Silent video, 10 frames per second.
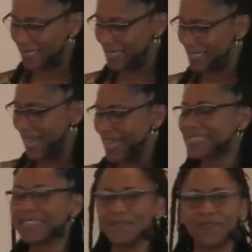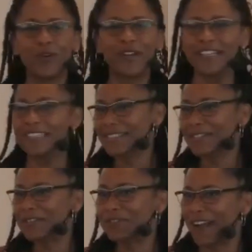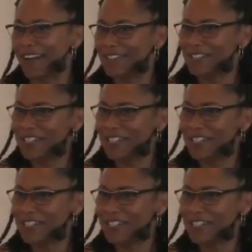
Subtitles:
as an avoidance strategy.